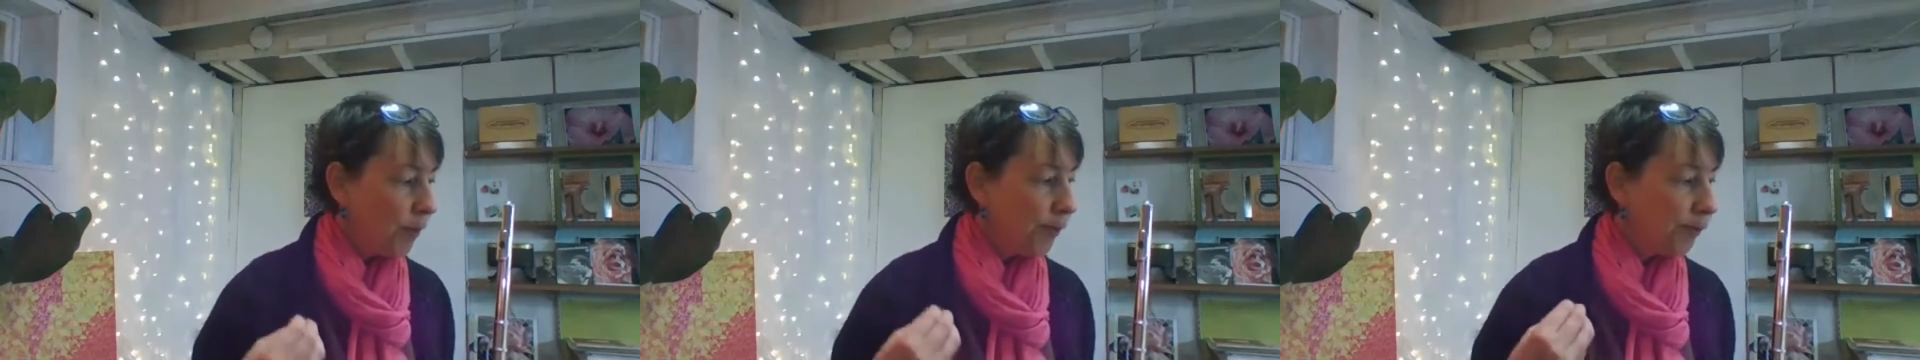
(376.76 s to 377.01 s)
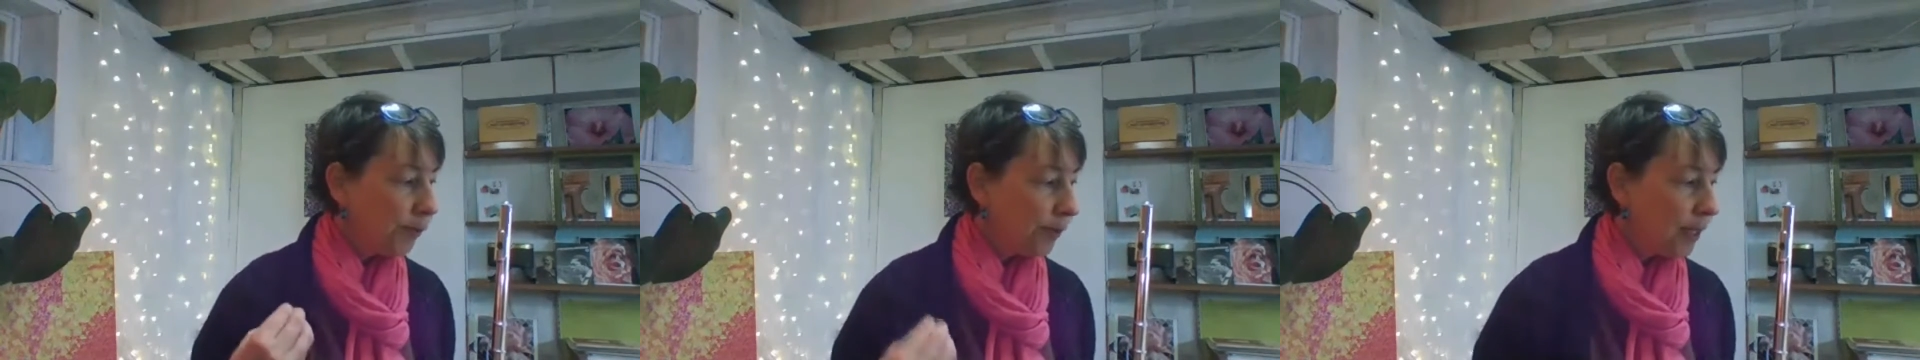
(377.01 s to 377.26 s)

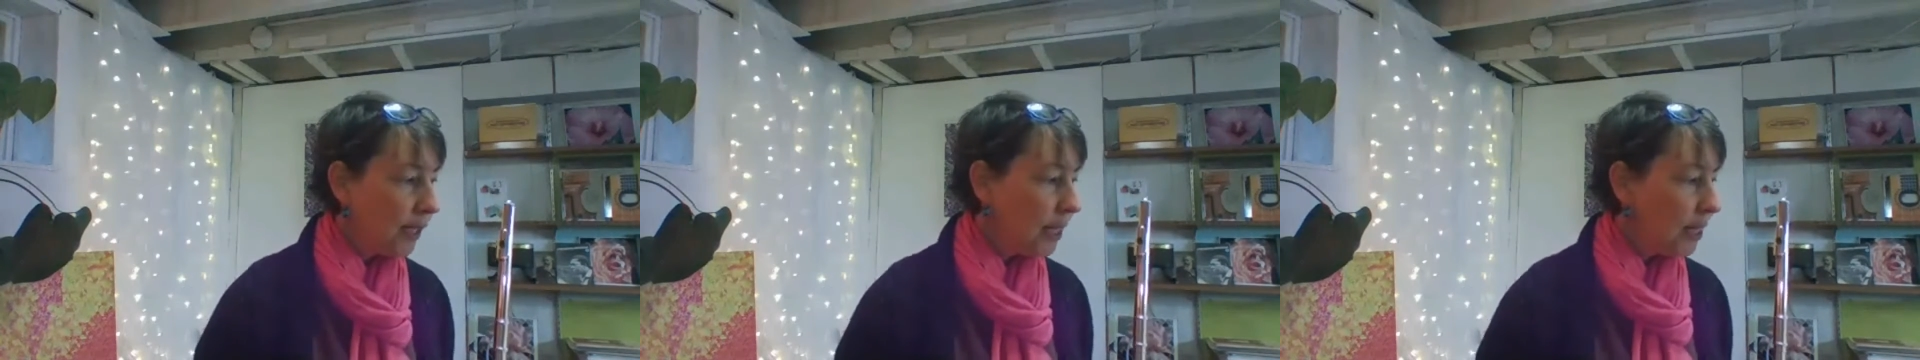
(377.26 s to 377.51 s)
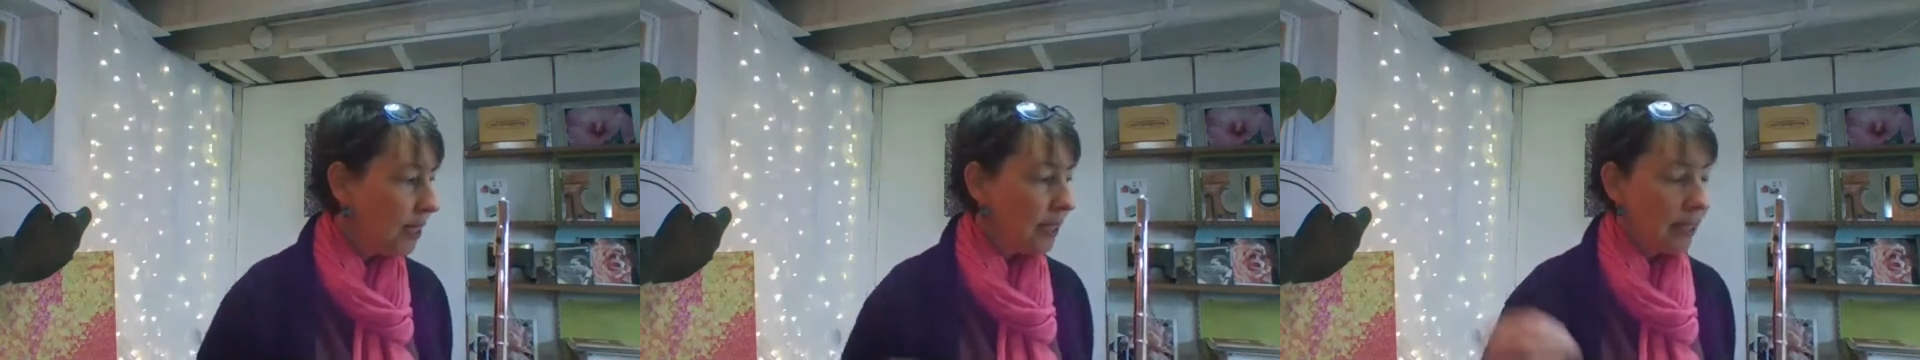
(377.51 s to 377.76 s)

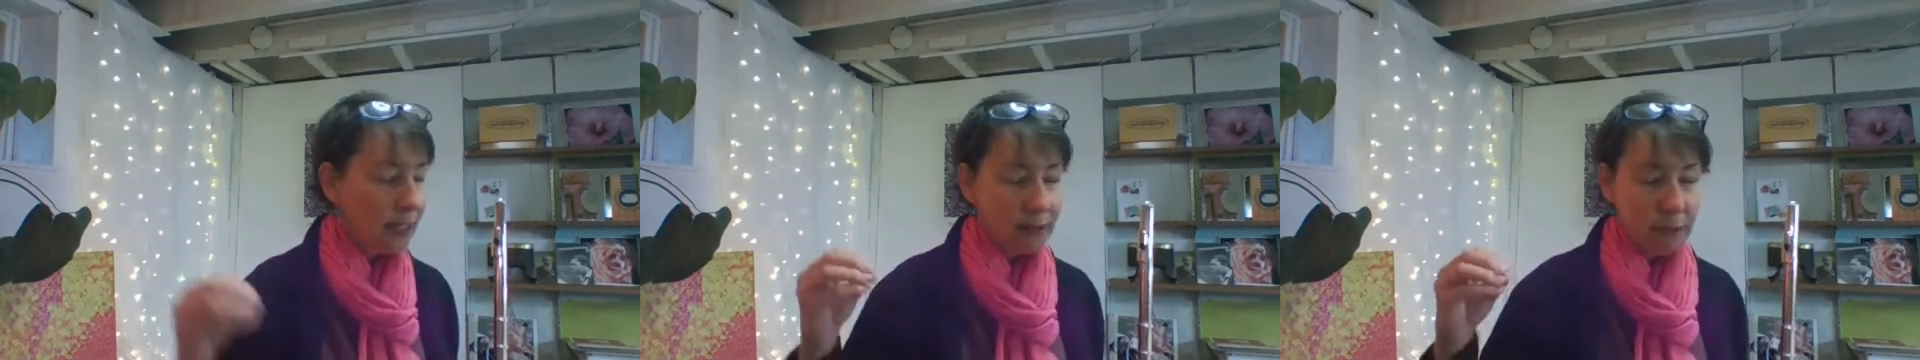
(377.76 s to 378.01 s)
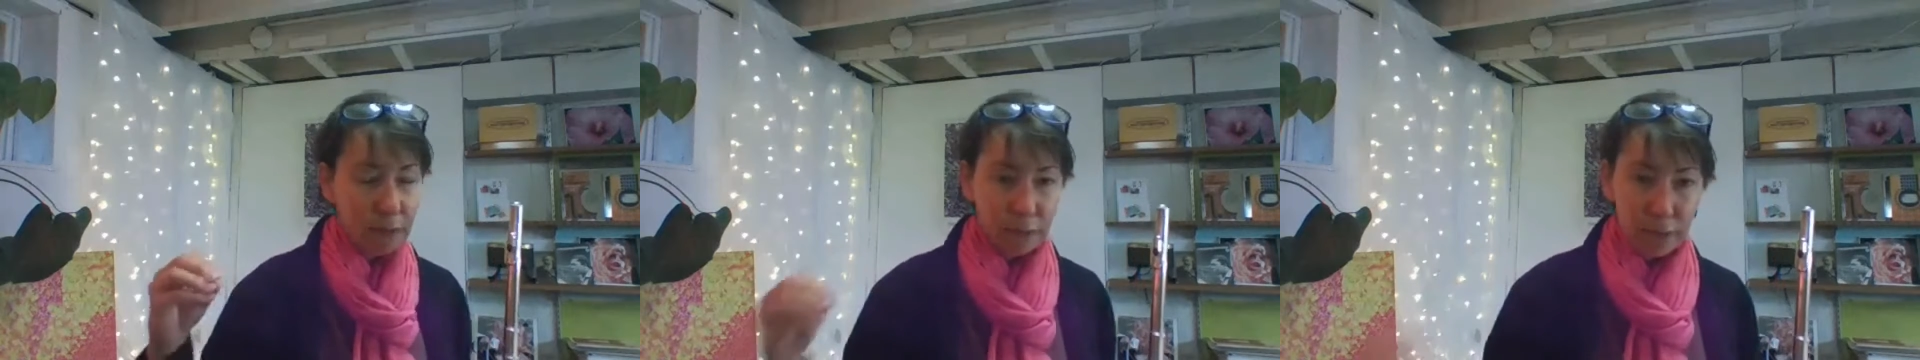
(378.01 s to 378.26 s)
really
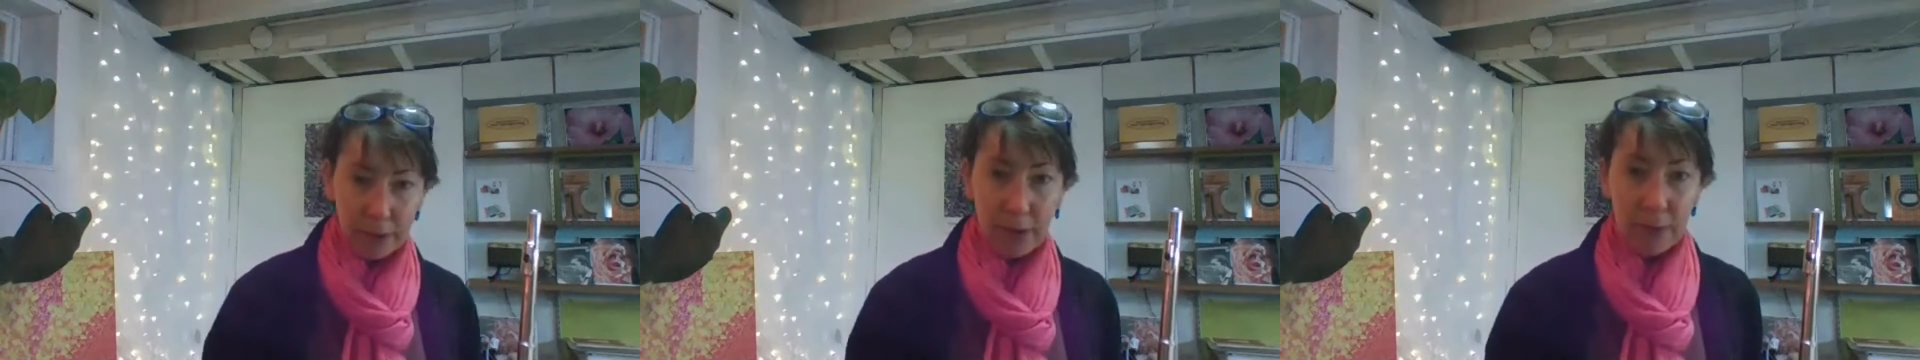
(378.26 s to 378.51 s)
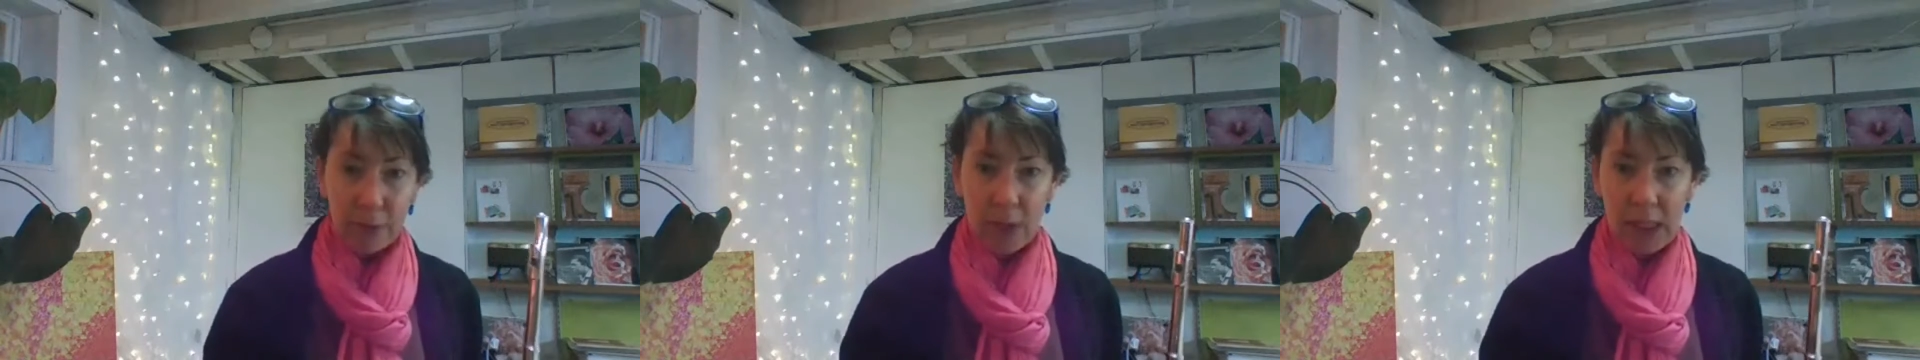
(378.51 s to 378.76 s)
getting really
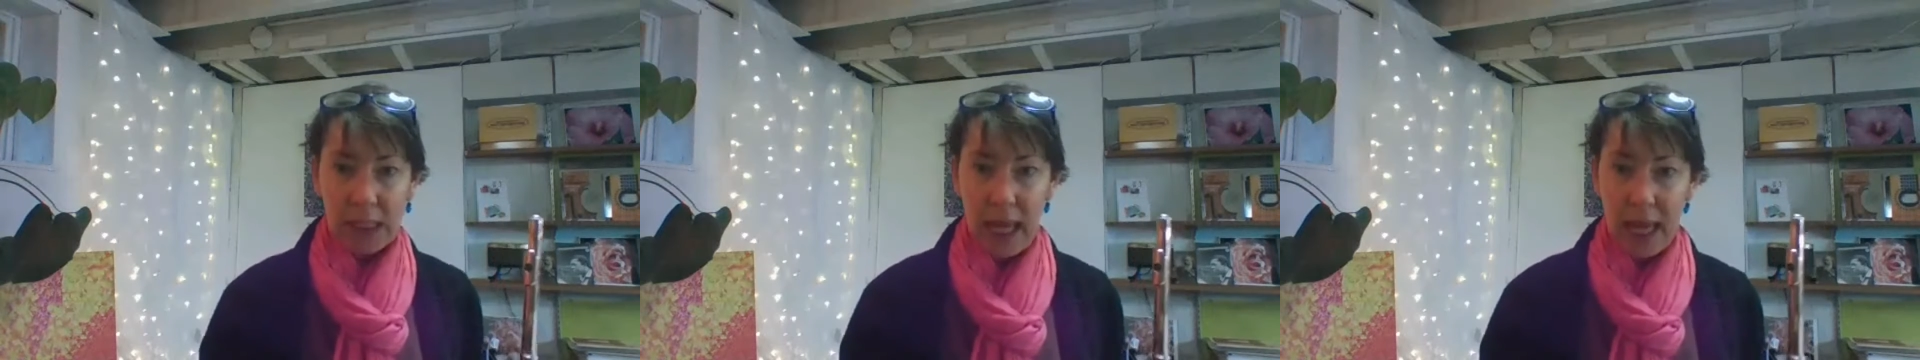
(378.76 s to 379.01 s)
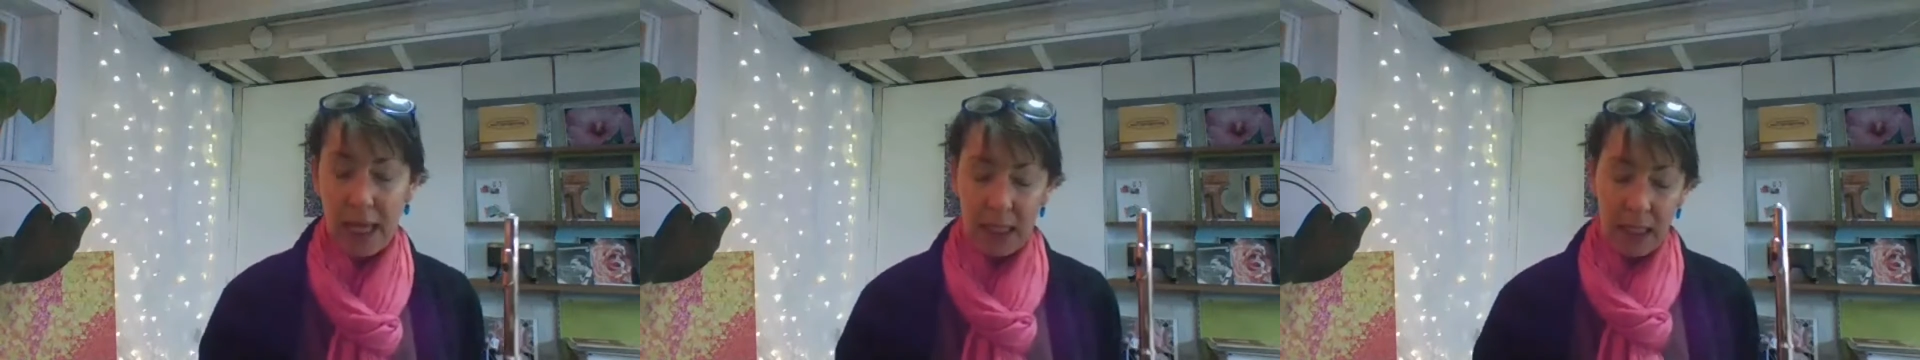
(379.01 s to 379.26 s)

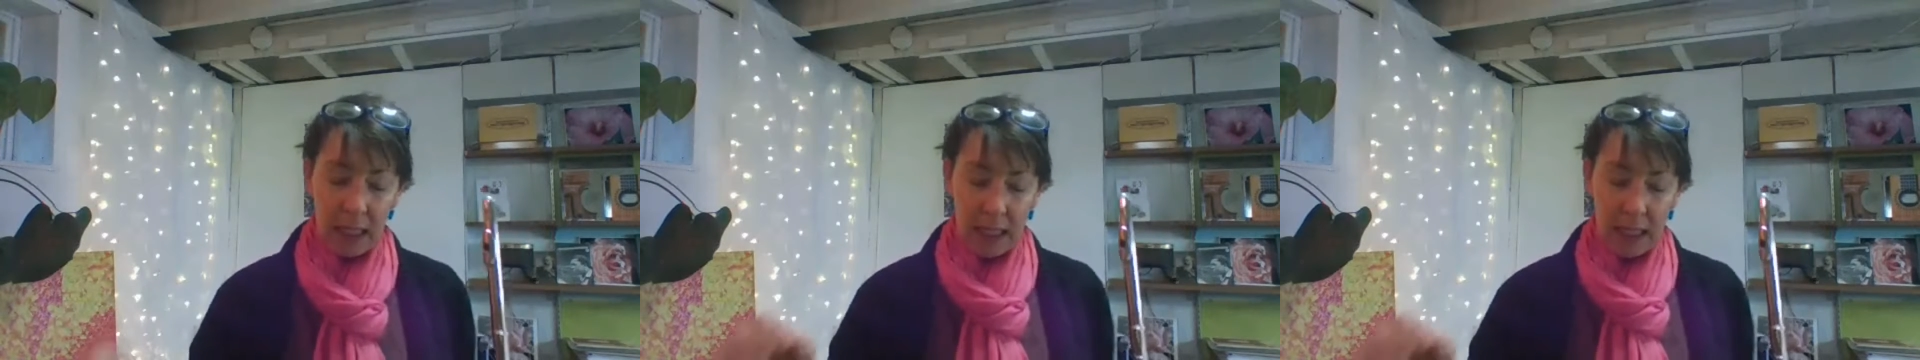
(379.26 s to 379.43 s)
forte,